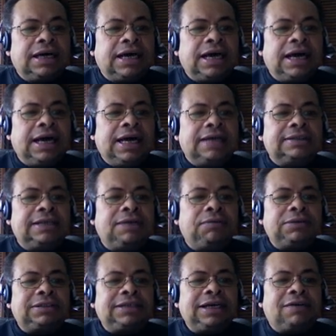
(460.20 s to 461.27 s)
and it
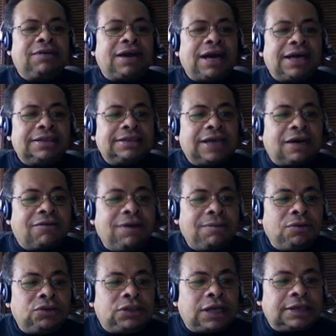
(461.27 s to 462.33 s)
will synchronize. Now,
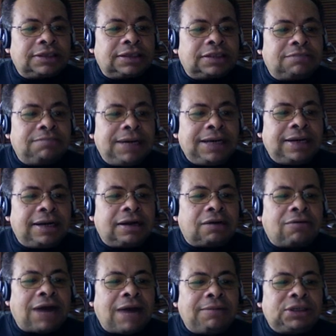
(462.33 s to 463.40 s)

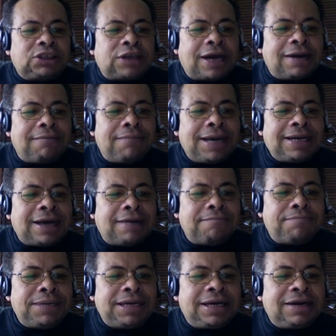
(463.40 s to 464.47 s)
crime in China may
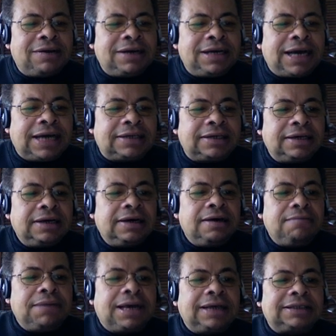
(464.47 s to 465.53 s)
not be here yet
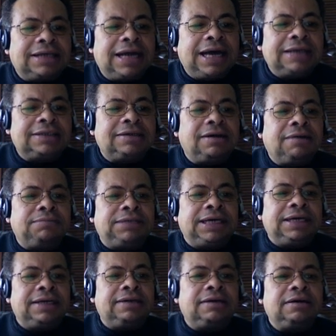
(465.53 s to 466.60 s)
because it hasn't
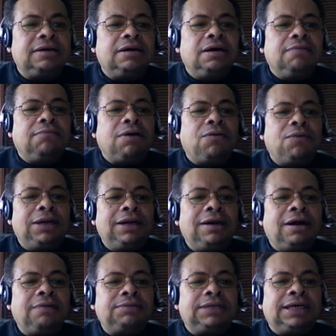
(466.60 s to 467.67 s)
updated. But when it
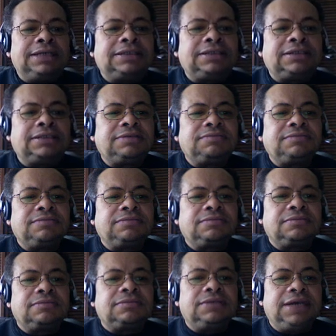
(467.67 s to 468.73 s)
updates,
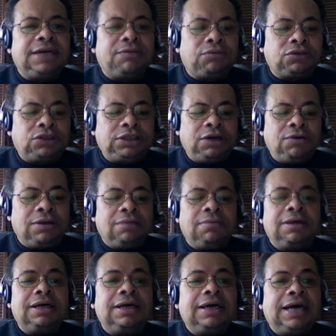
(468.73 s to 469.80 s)
it will show them.
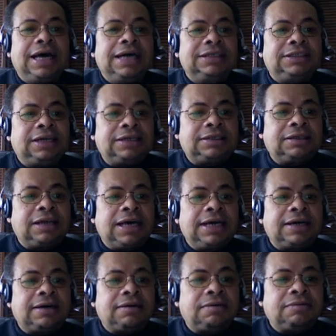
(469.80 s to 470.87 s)
And just
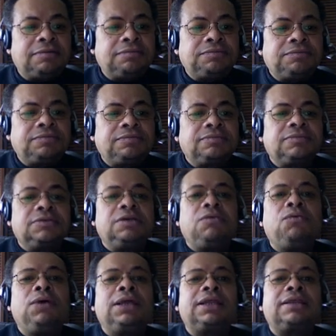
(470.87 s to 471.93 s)
like
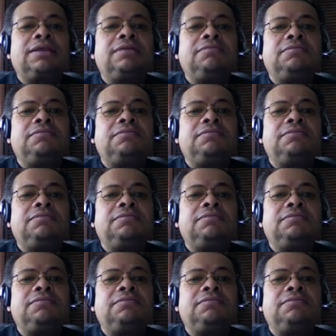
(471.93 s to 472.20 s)
with